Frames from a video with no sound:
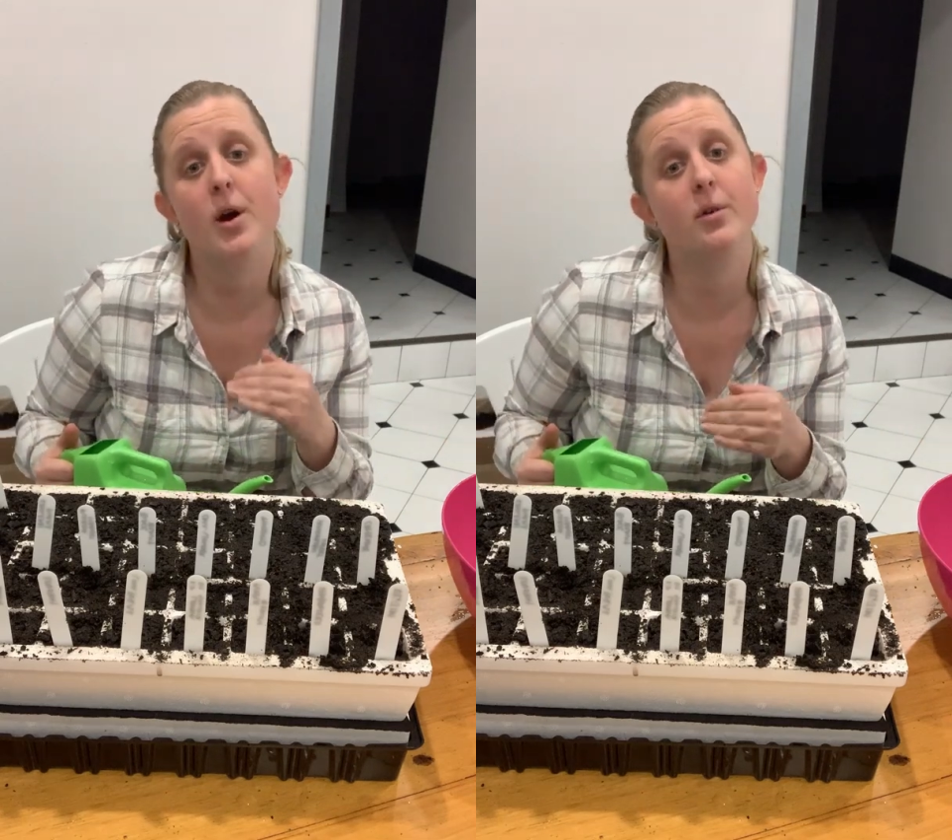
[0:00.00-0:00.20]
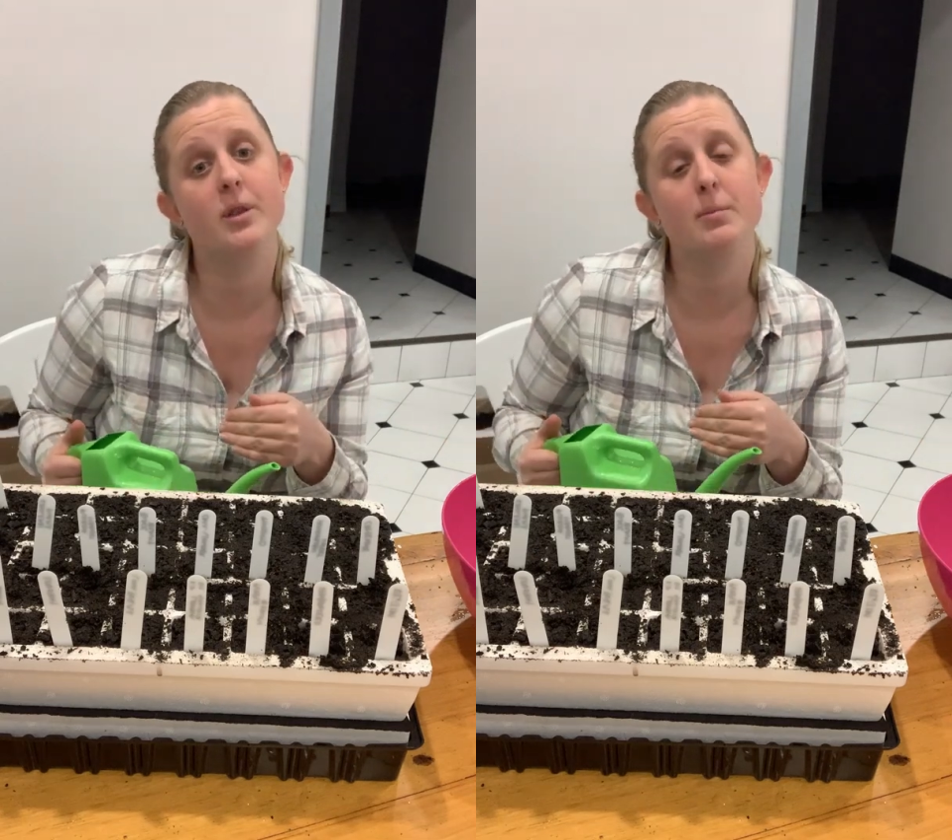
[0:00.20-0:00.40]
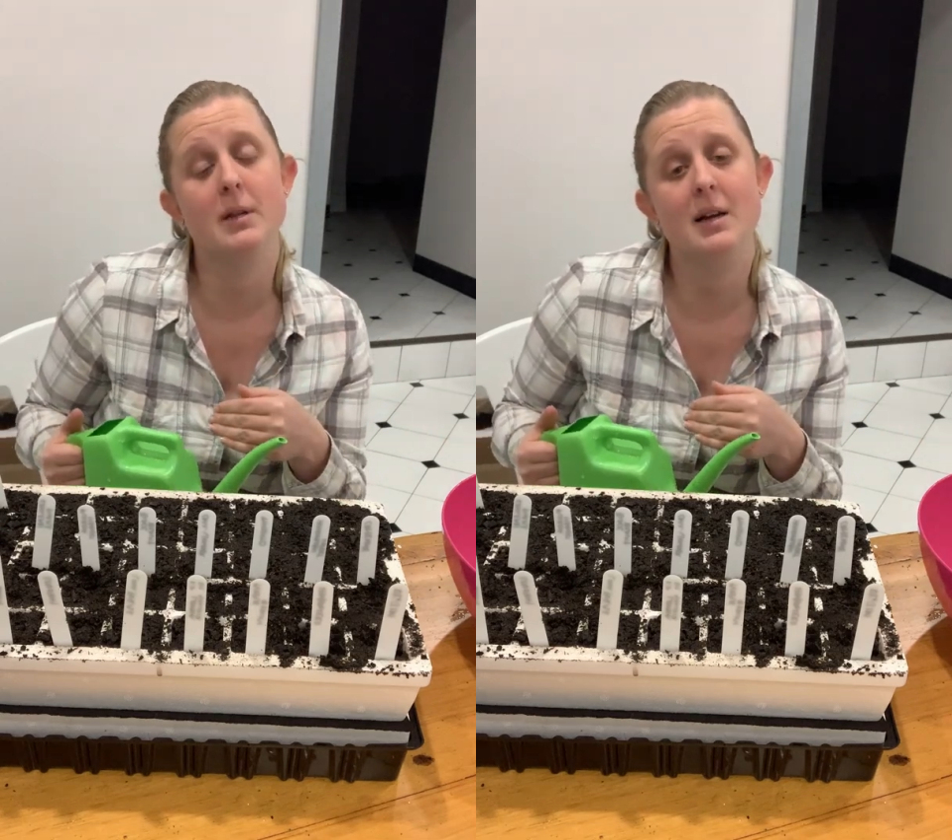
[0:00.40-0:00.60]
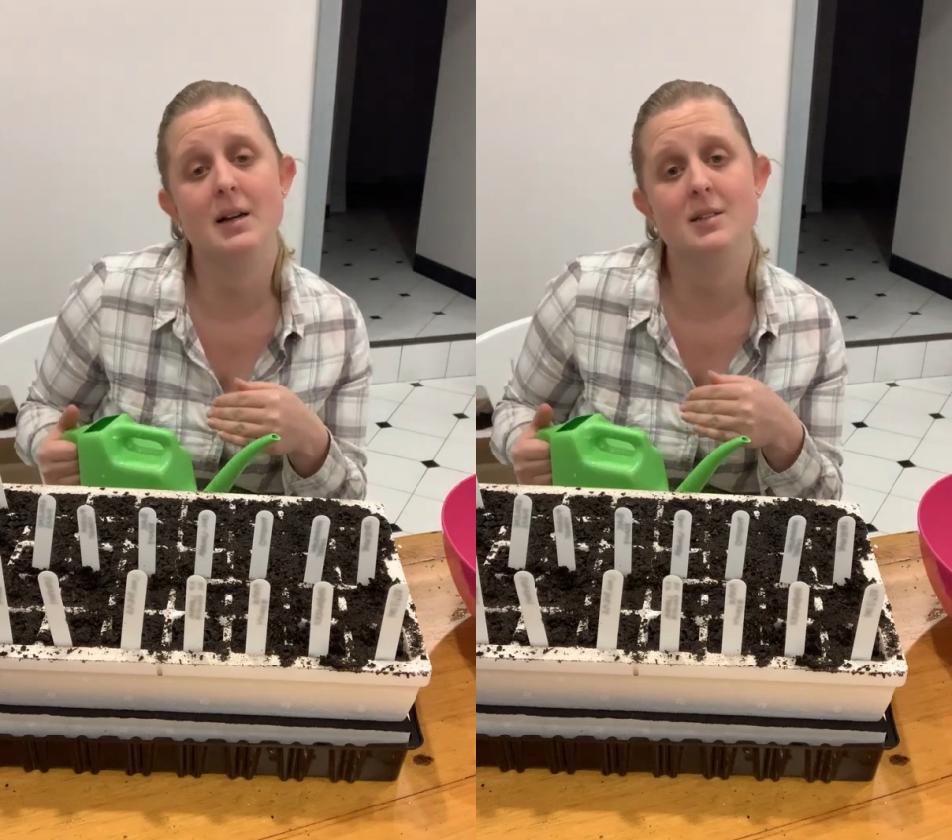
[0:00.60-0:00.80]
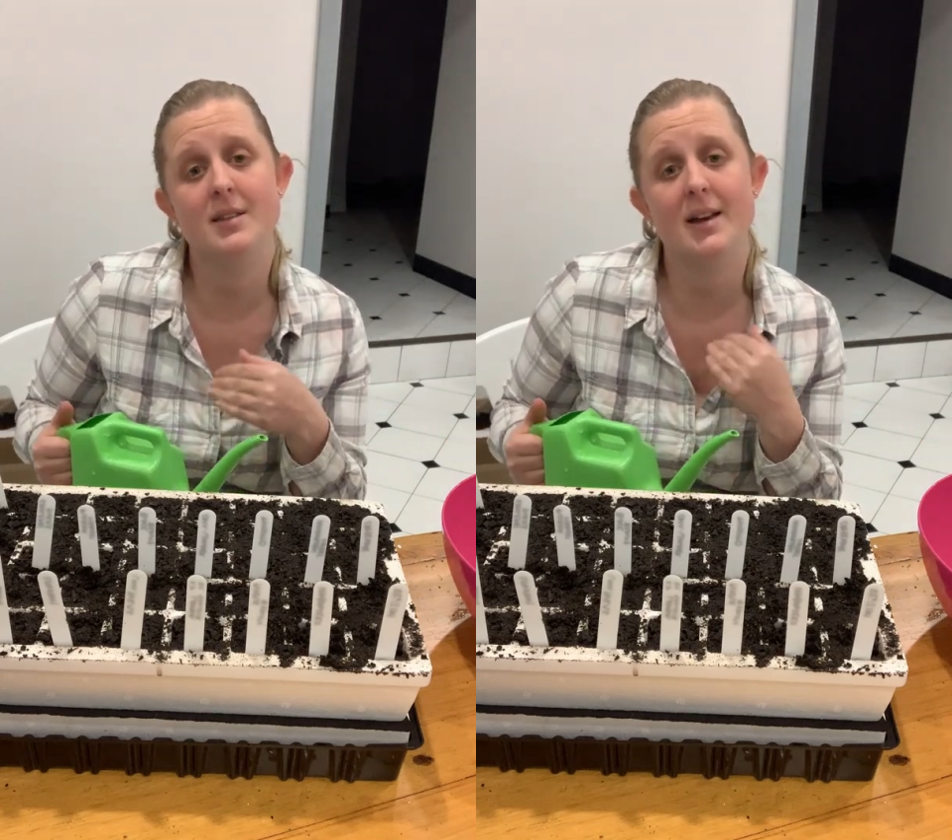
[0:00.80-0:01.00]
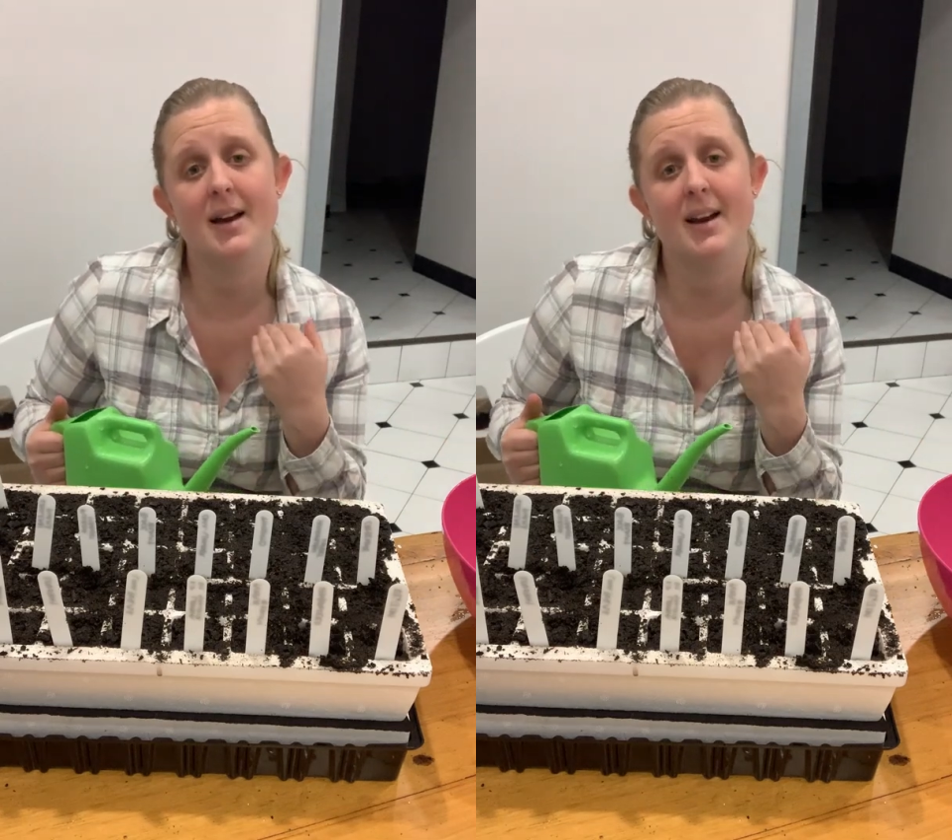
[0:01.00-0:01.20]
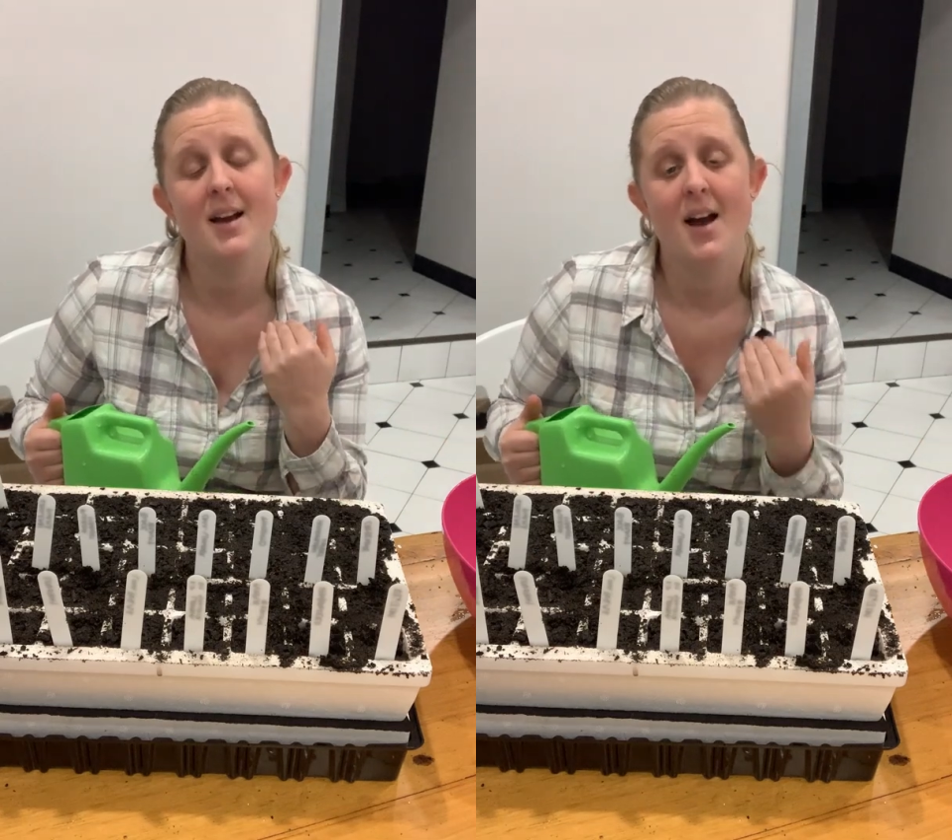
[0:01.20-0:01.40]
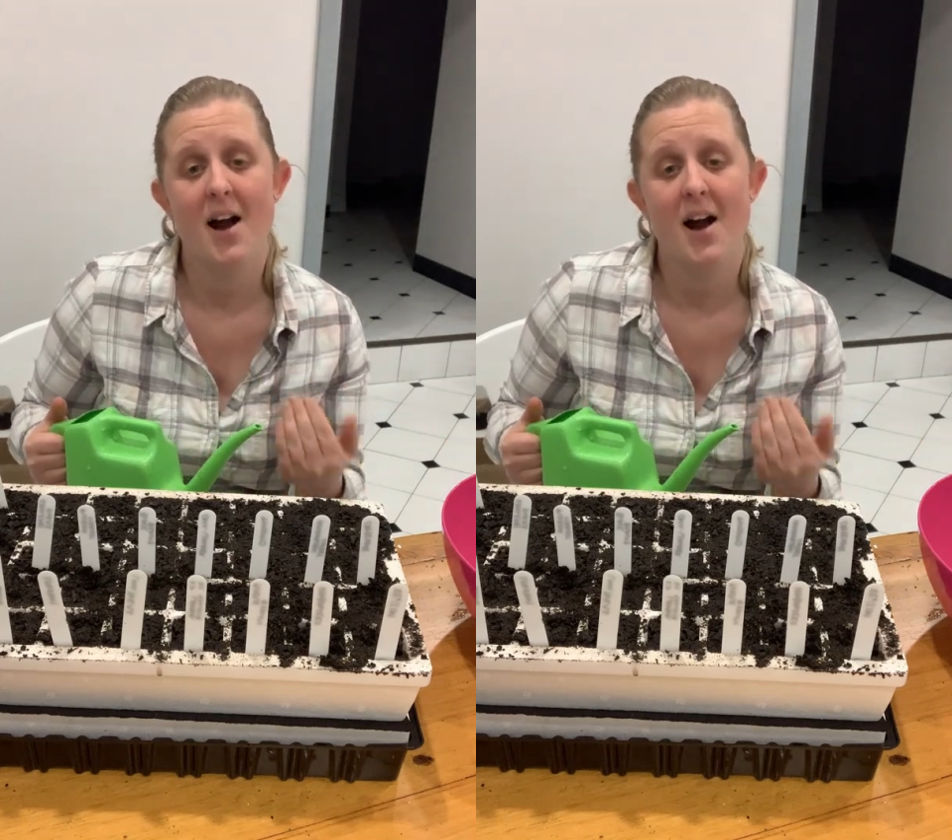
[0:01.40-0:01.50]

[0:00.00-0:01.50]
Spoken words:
healthy plants that